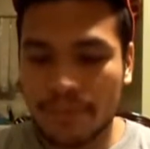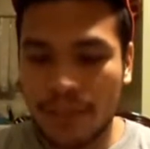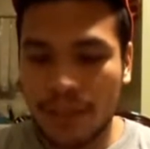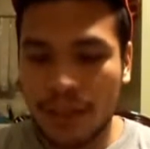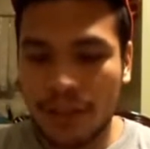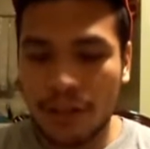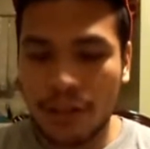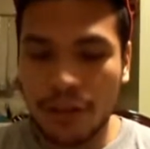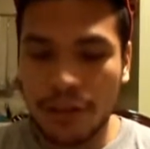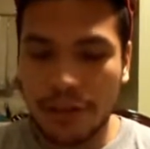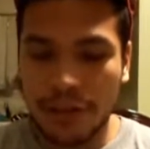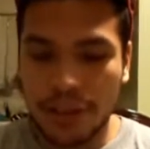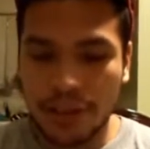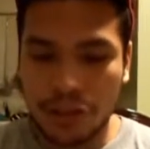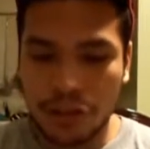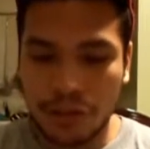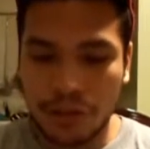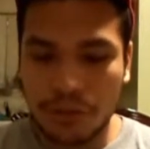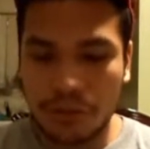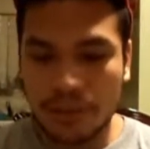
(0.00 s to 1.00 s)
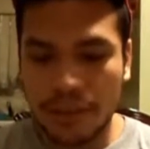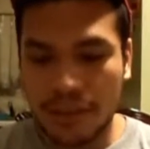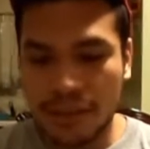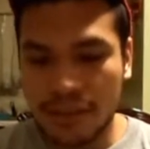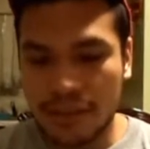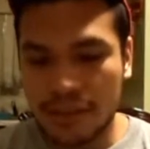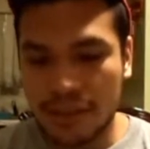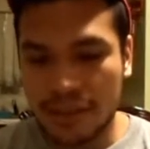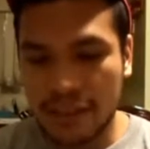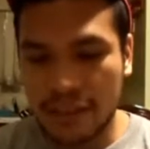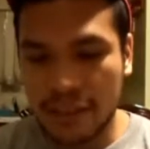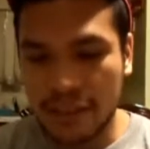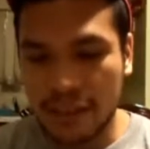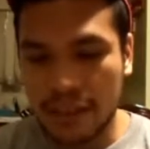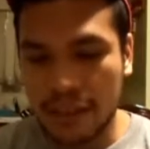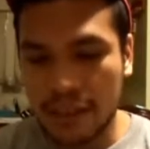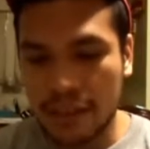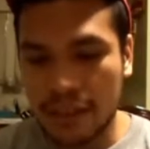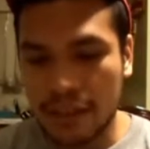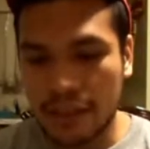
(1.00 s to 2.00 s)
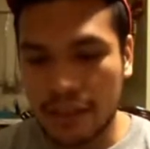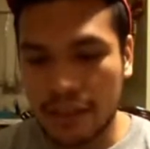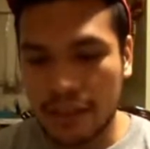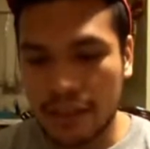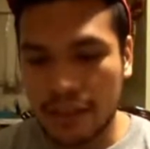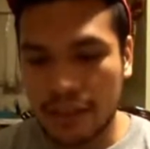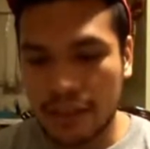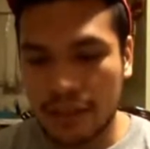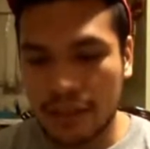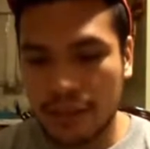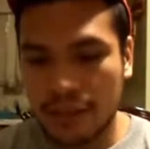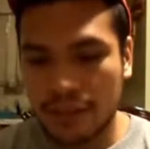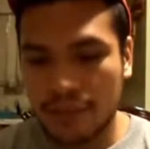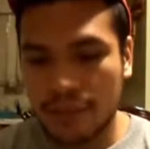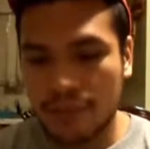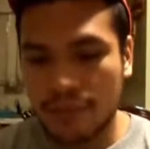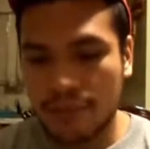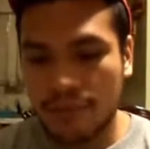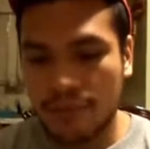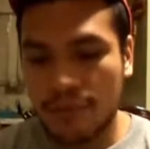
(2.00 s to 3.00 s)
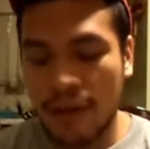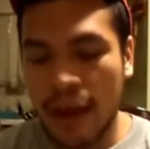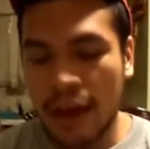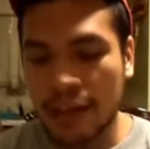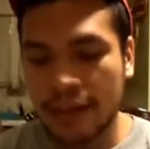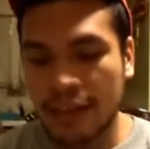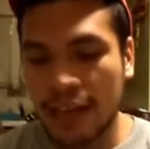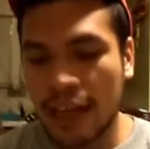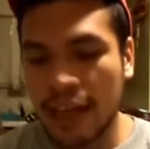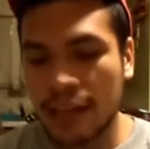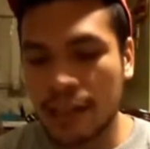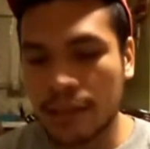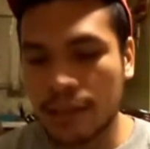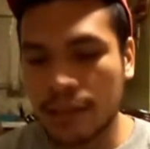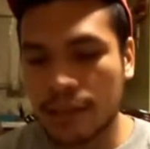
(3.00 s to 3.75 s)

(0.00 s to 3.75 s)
Another issue is the fact that